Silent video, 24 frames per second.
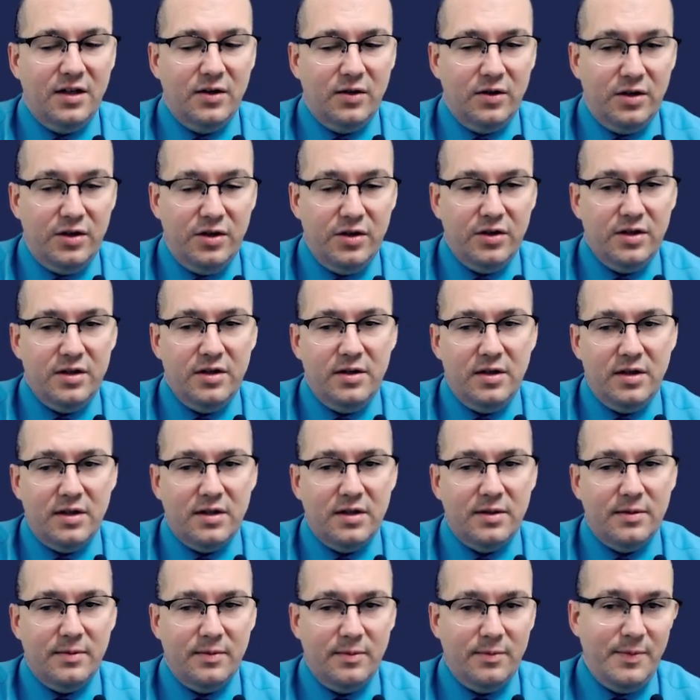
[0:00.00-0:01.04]
good,
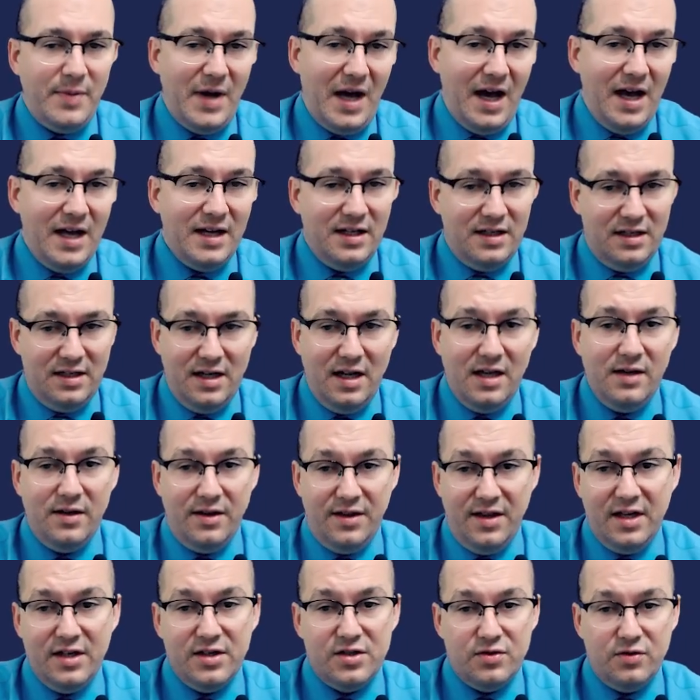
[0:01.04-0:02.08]
bad, and
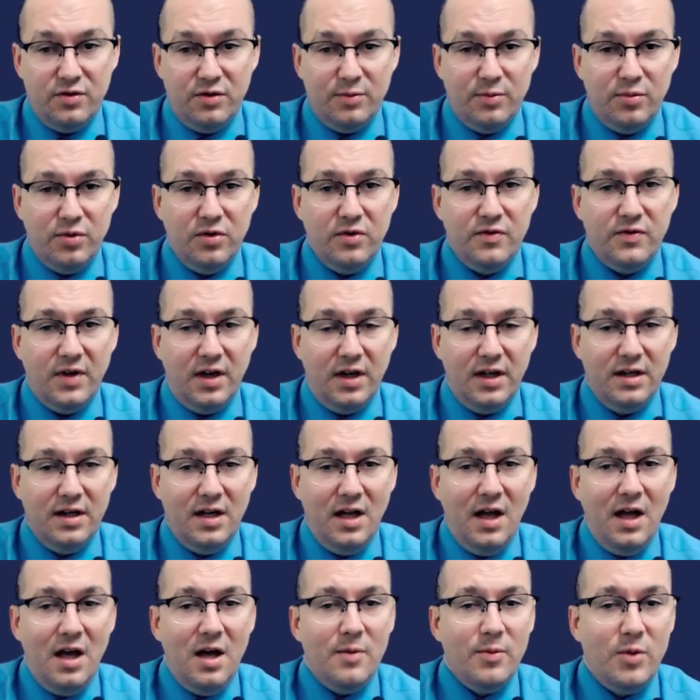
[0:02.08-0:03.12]
things to improve on,
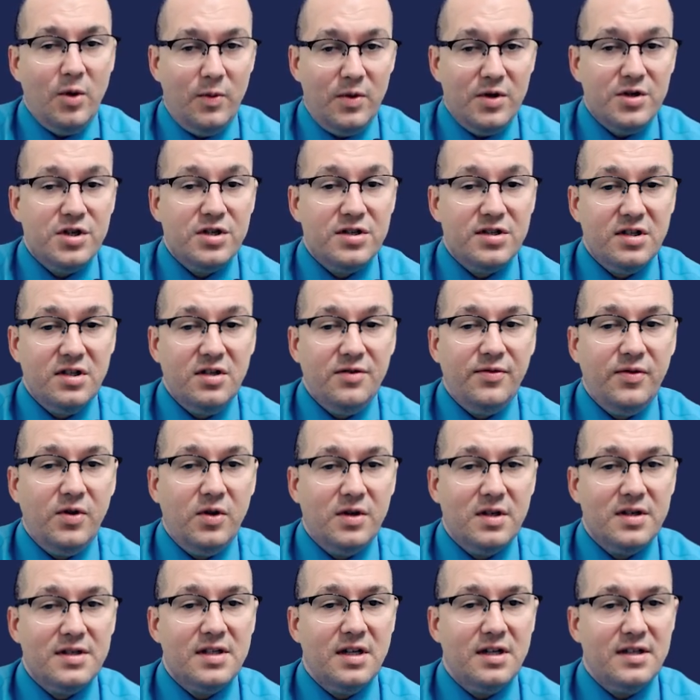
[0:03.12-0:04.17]
but we're just going to
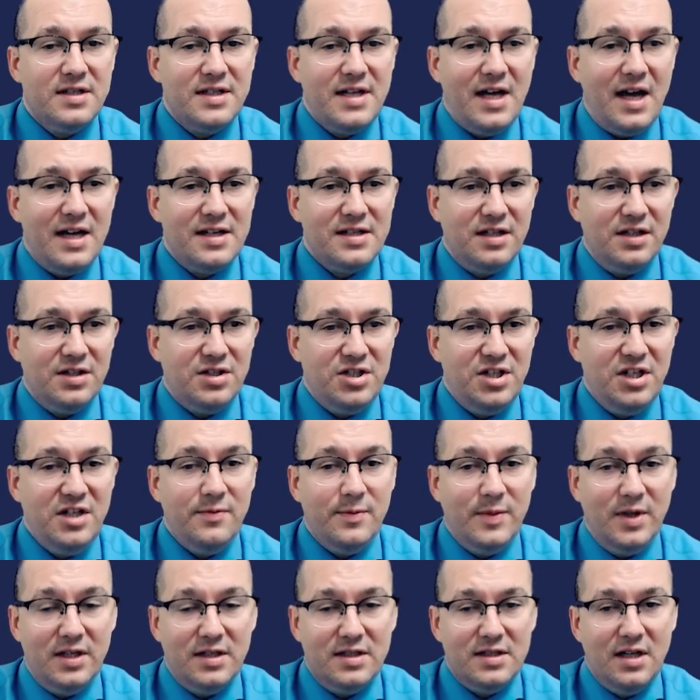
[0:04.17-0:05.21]
focus on task
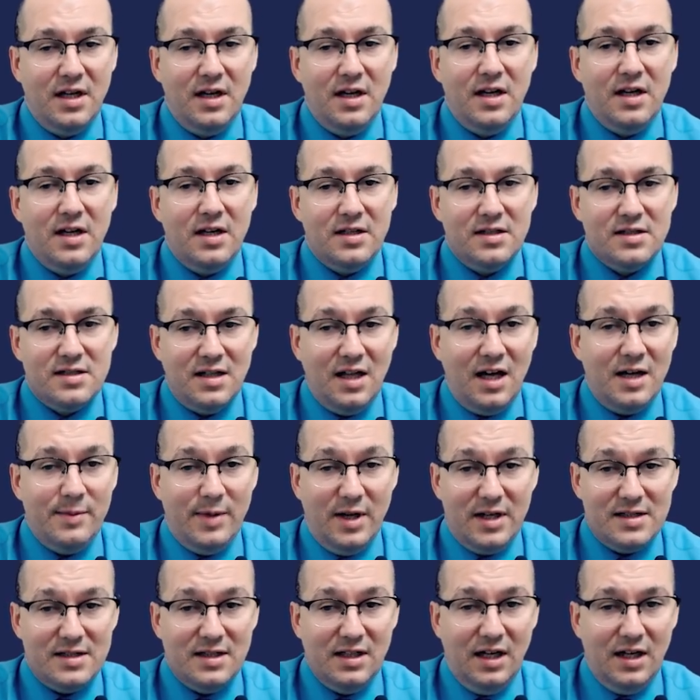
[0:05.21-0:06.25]
achievement slide by
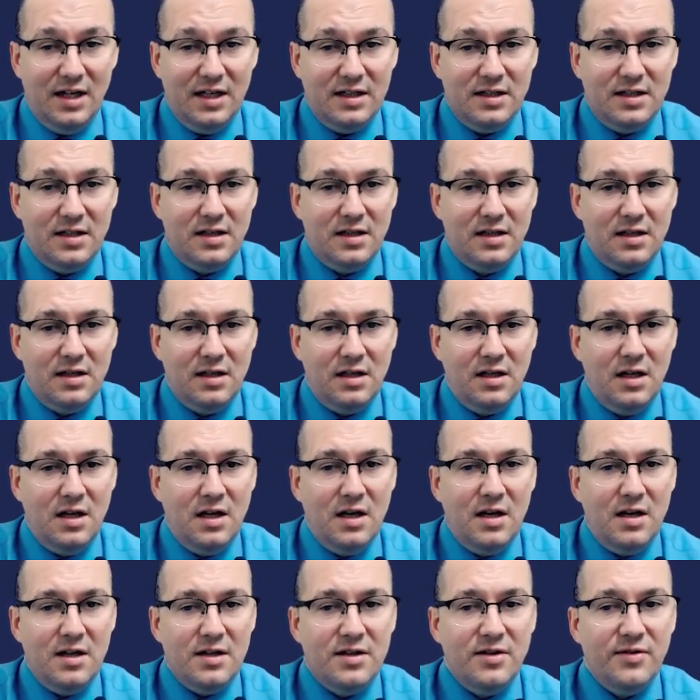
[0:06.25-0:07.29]
slide.
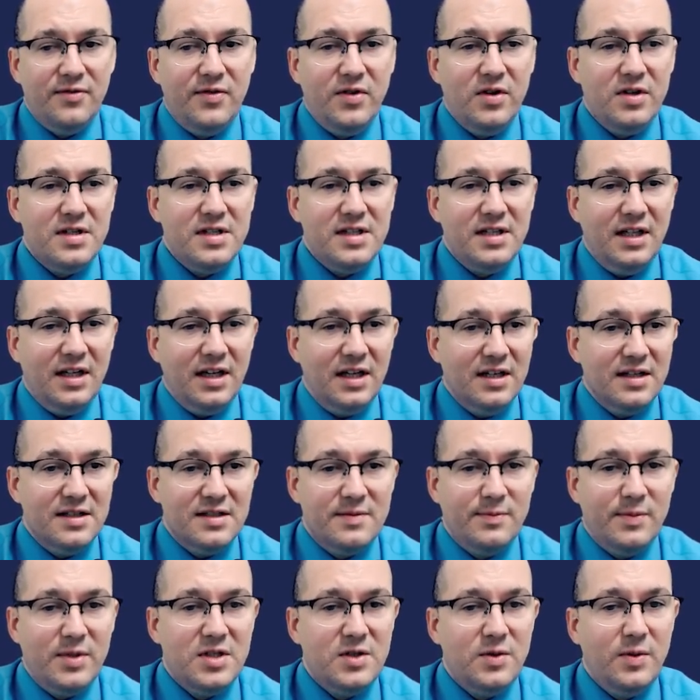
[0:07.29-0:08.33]
The first thing is,
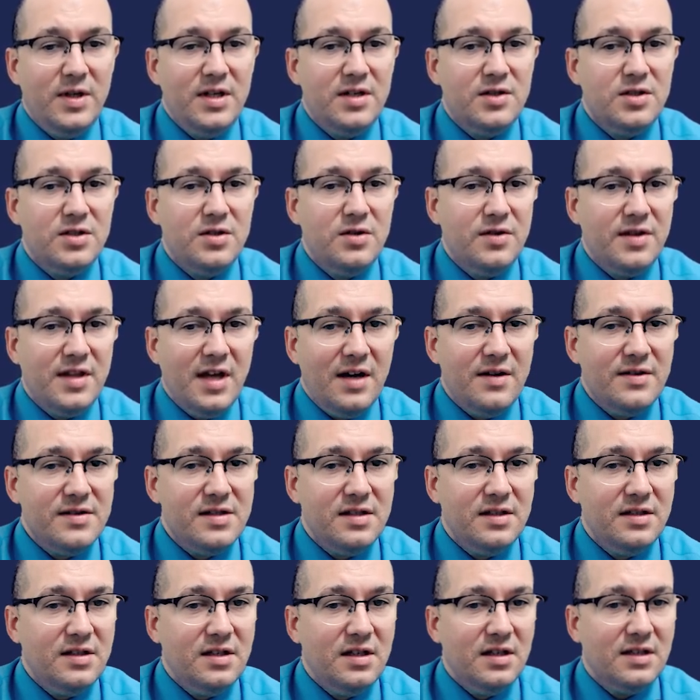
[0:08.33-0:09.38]
between
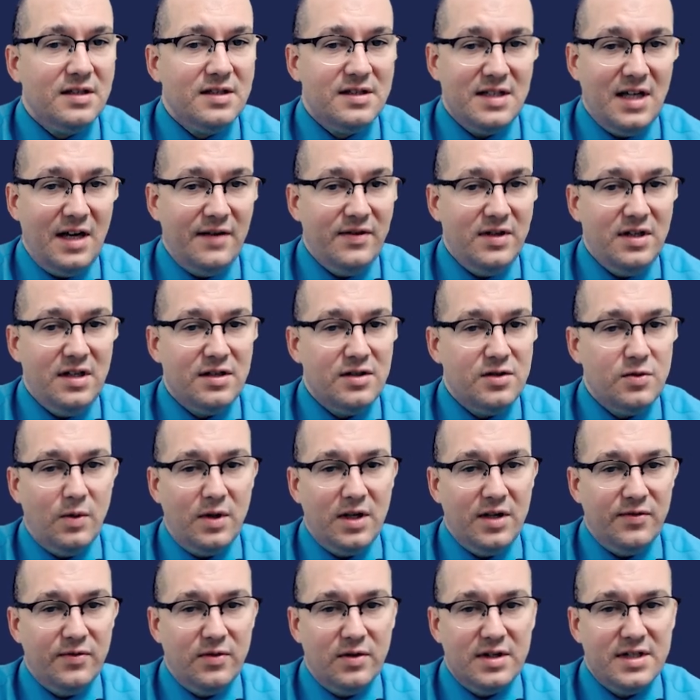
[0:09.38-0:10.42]
2007 and
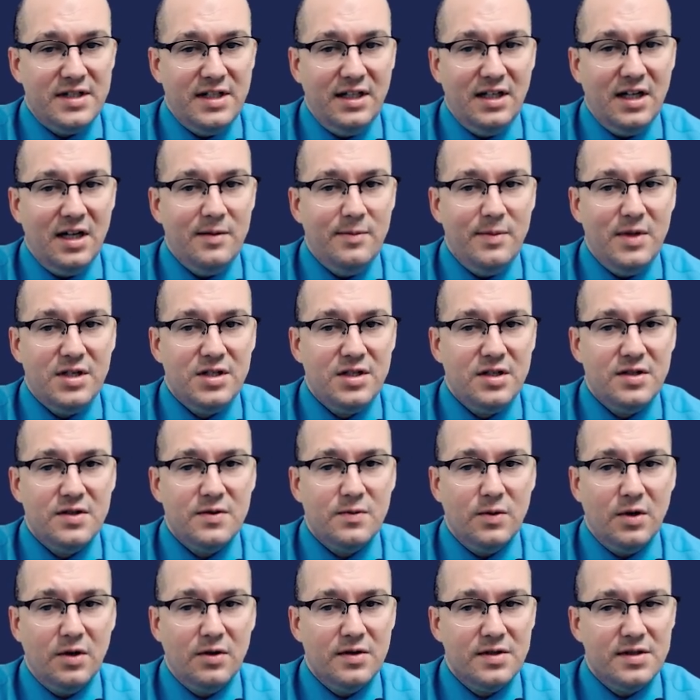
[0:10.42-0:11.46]
2014, admissions
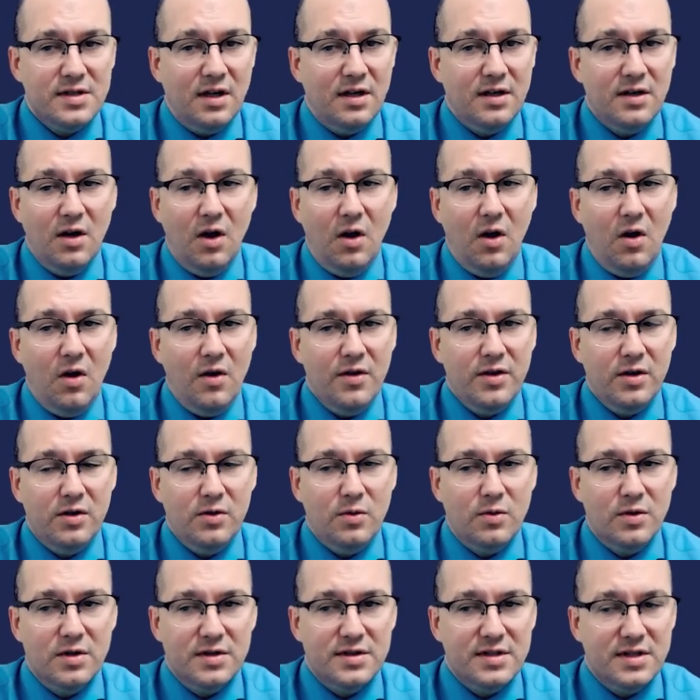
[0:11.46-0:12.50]
rose on all the
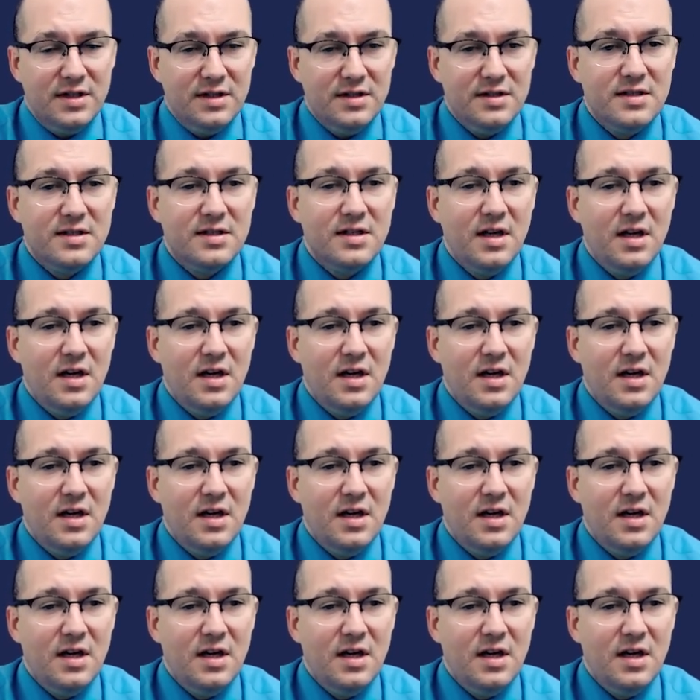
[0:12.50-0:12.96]
courses,